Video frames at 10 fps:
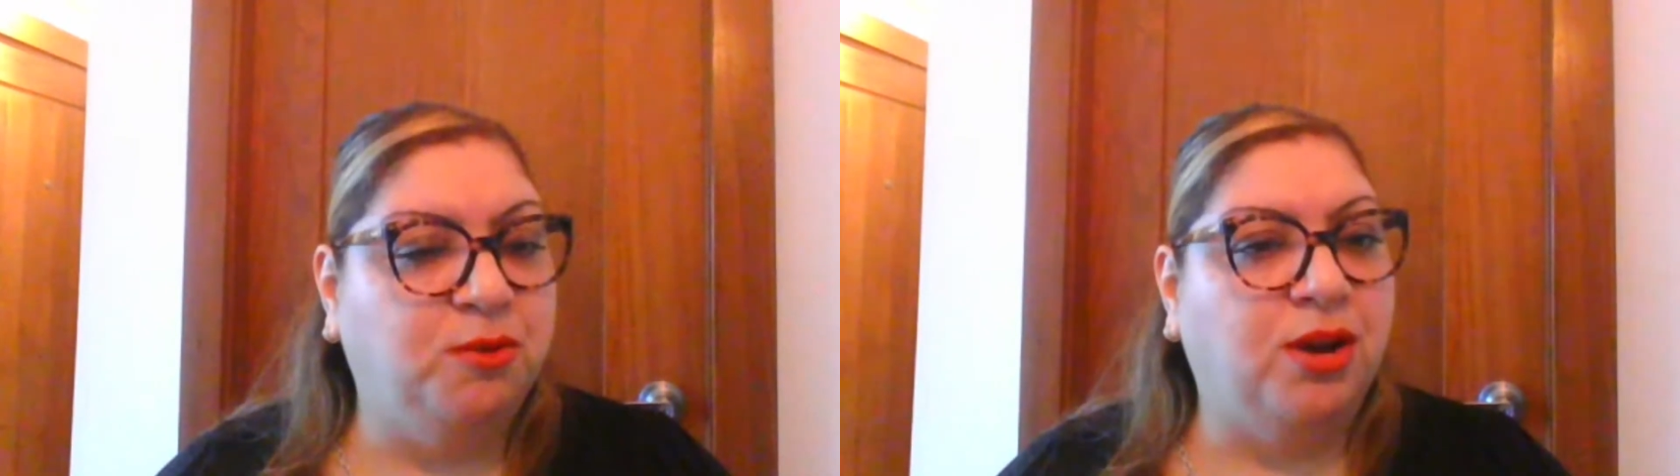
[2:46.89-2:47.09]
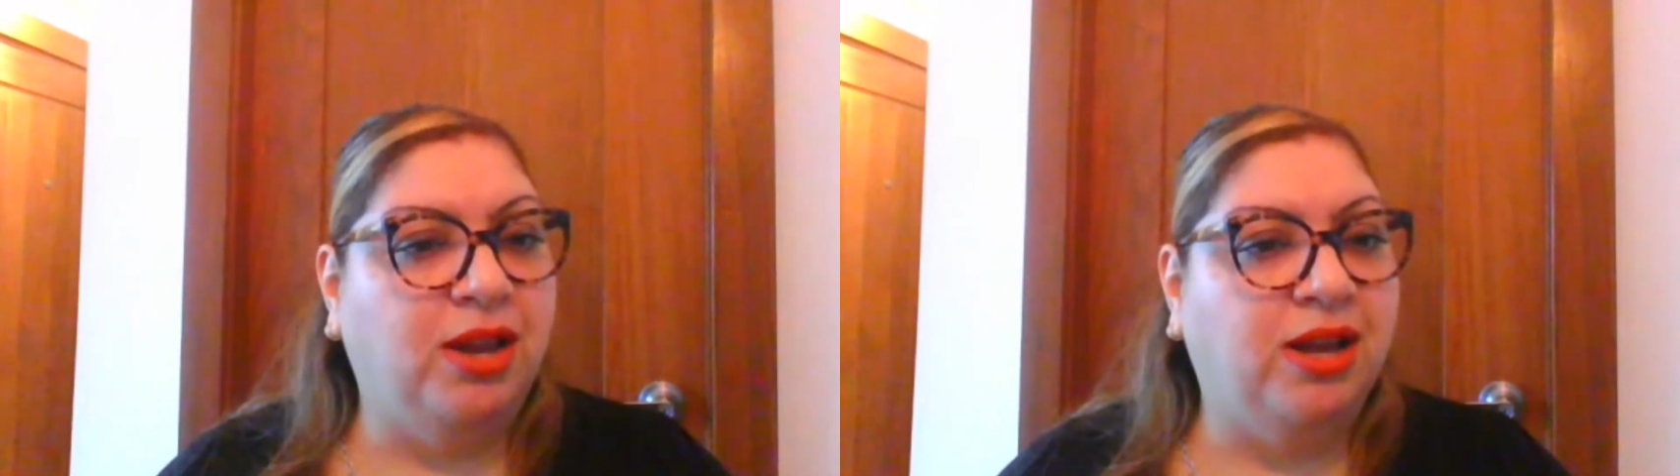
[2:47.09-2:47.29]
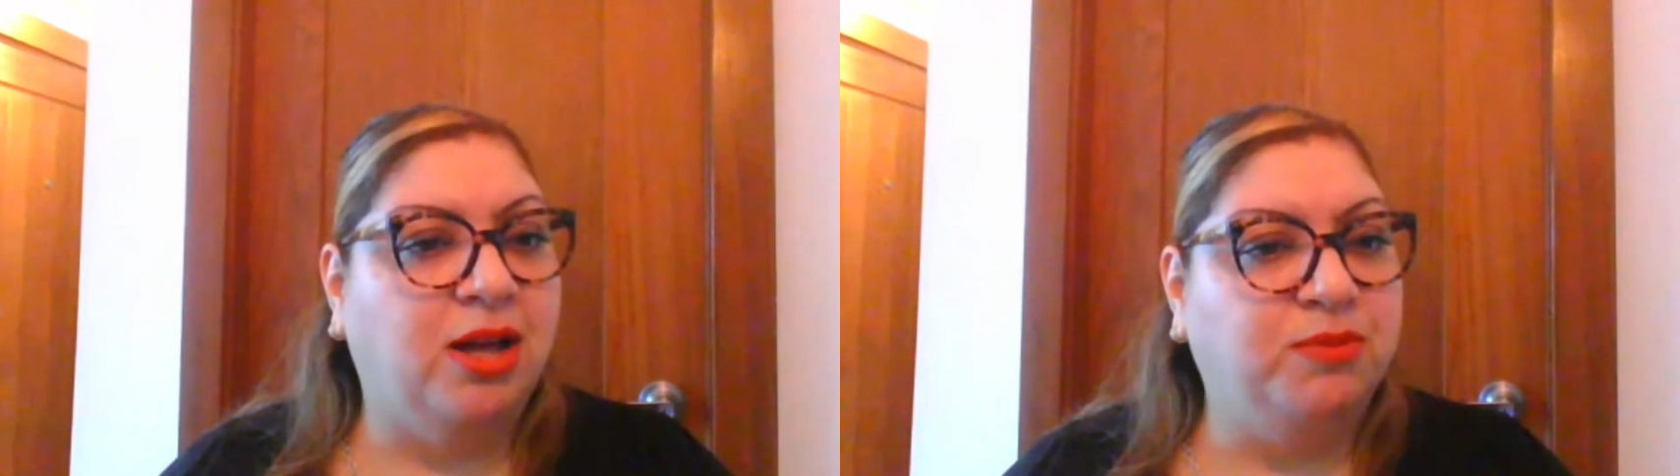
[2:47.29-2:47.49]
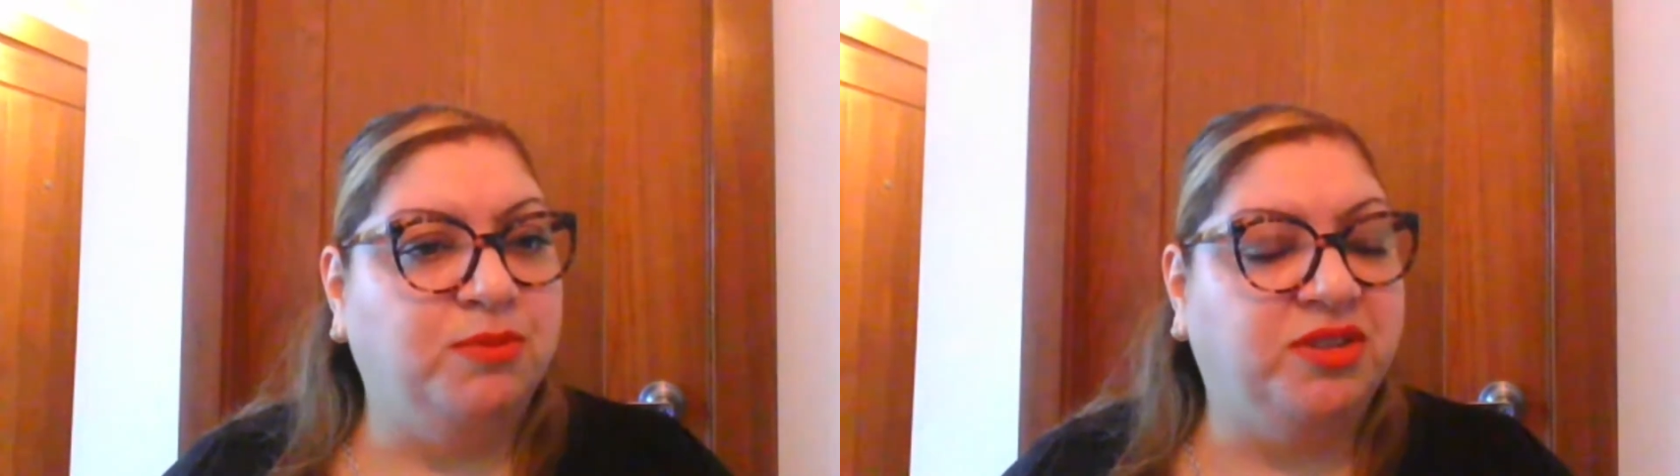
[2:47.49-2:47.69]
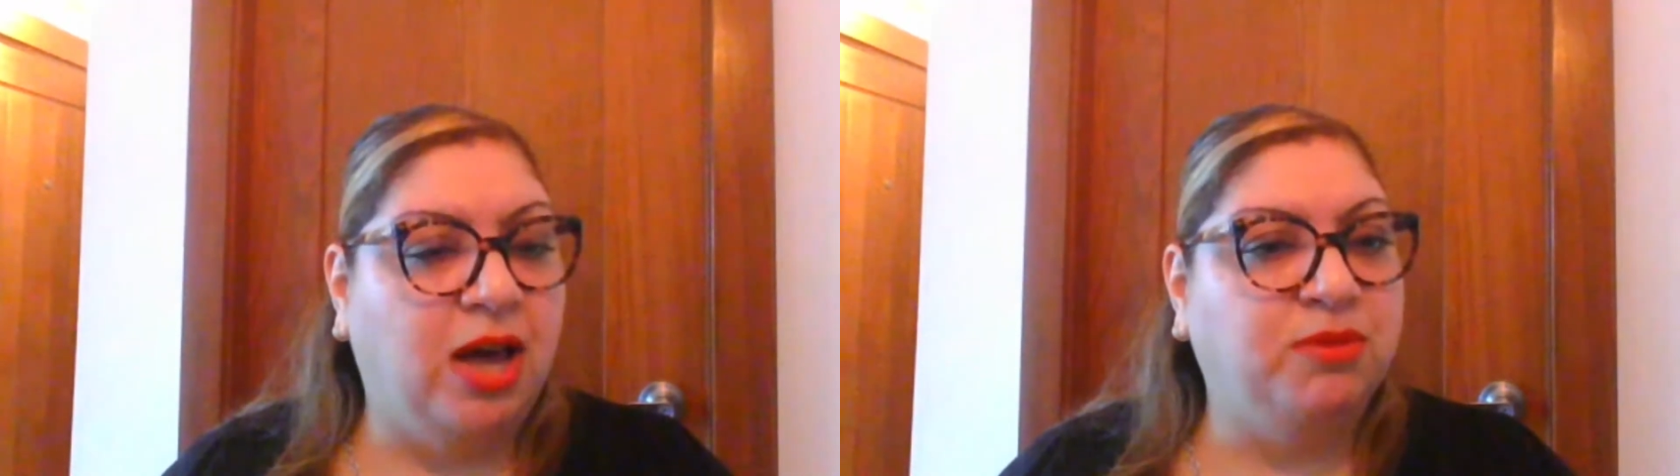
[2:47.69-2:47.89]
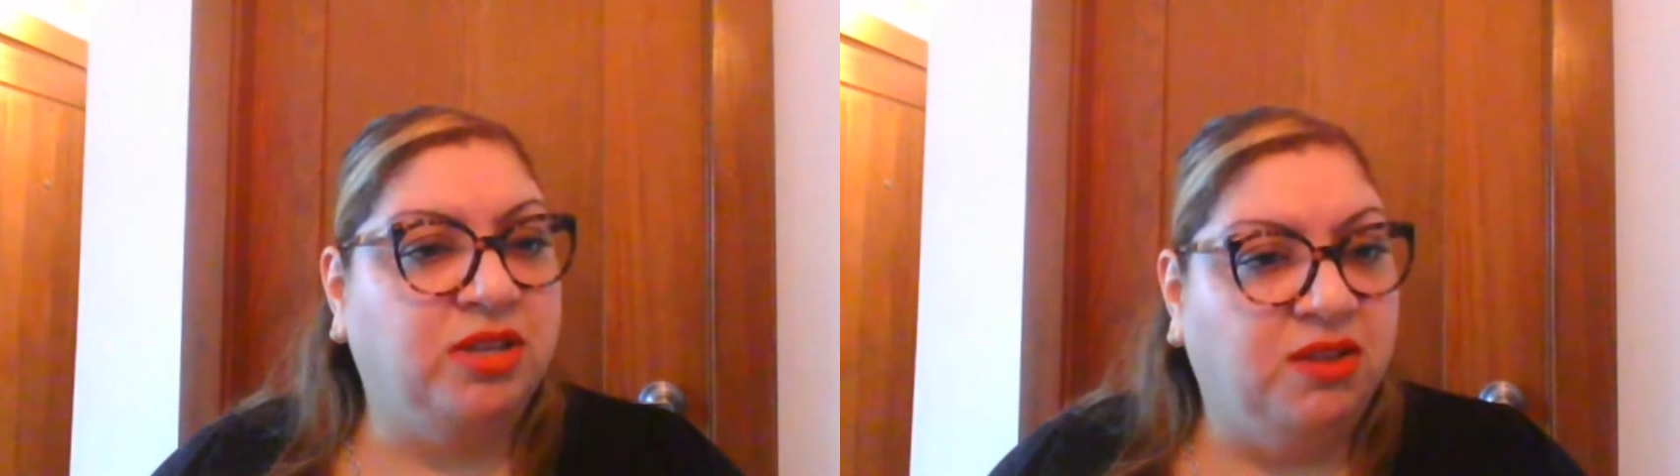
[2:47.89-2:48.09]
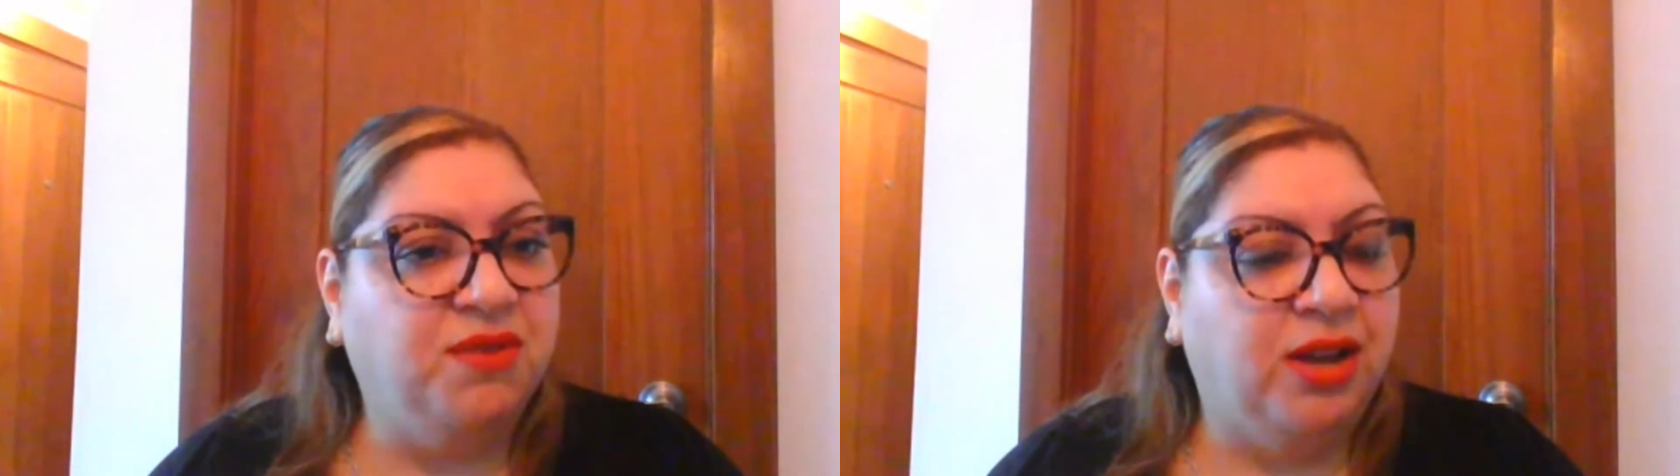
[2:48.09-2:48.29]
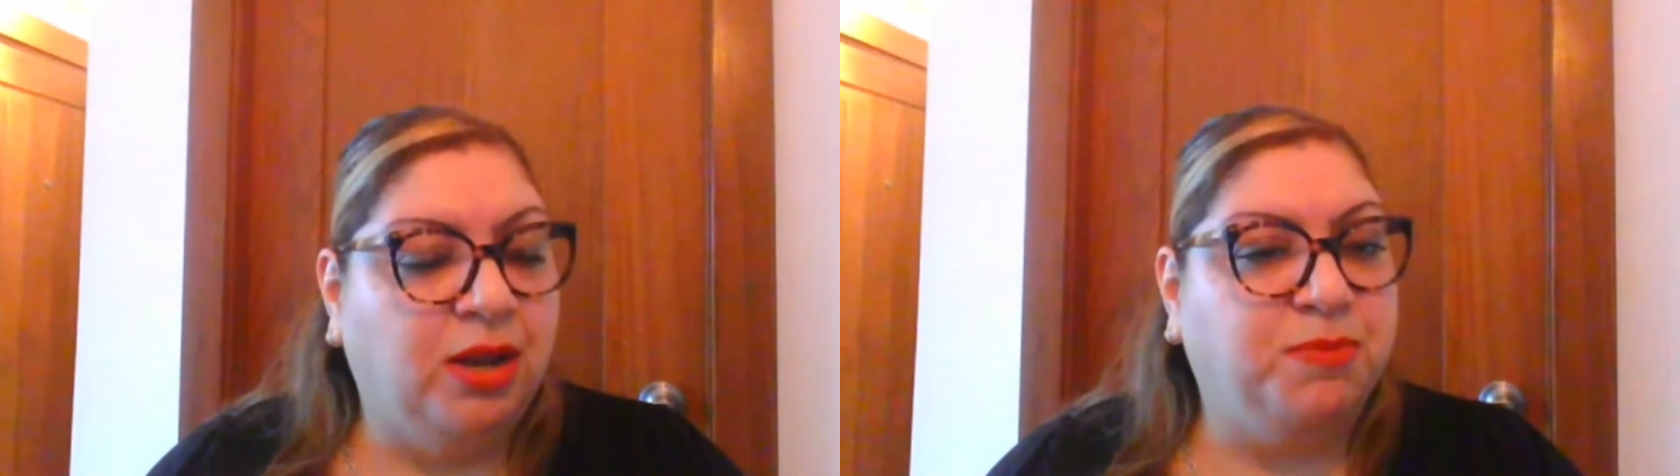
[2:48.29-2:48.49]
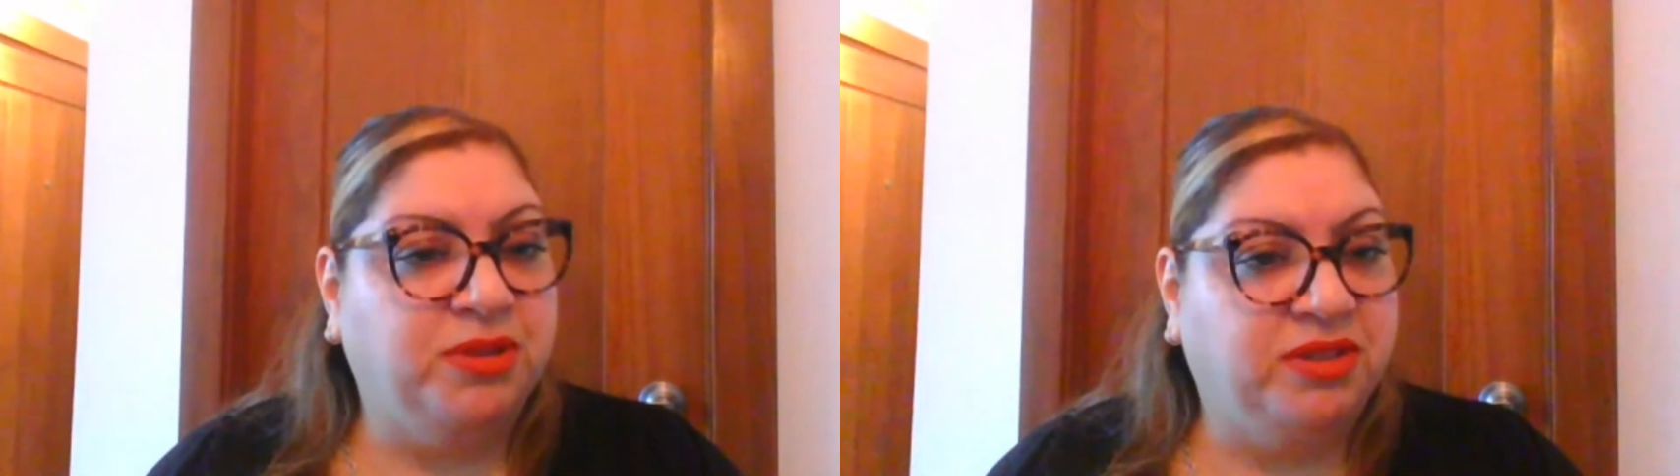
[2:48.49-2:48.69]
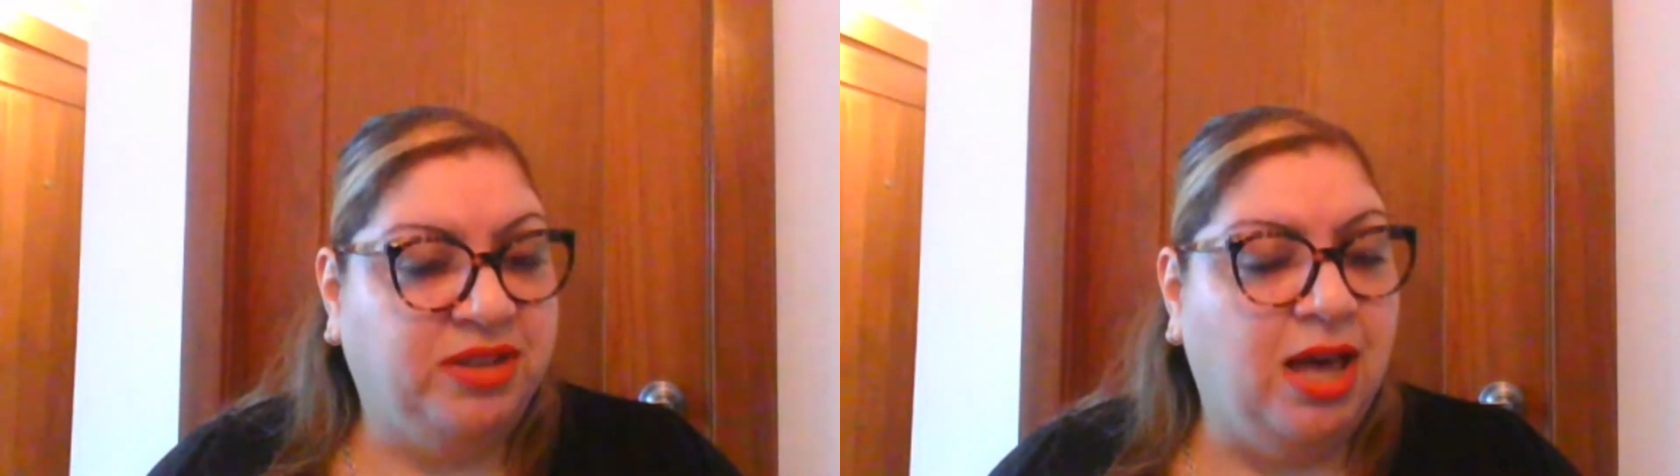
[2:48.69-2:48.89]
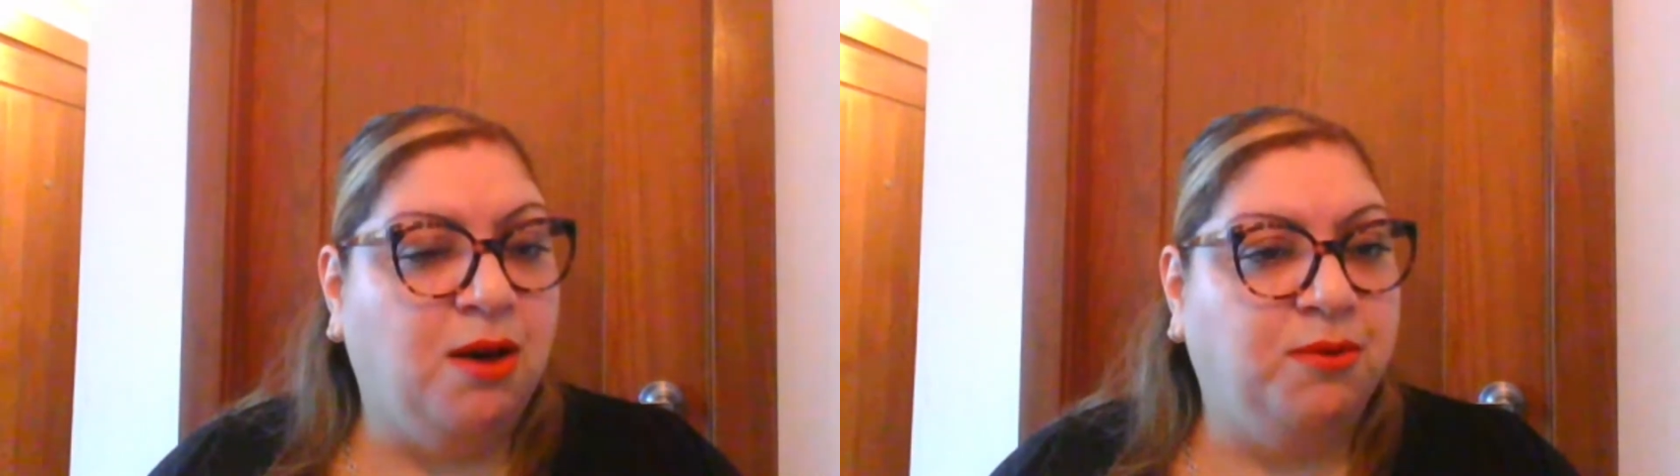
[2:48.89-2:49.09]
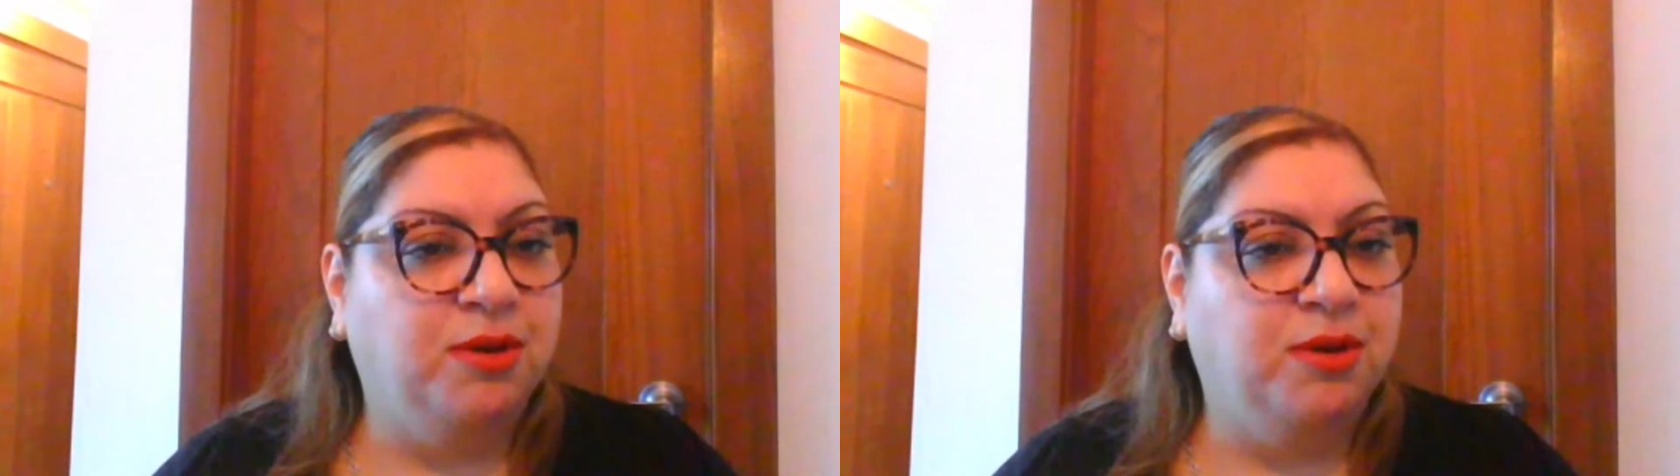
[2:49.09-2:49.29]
when it comes time to develop a town,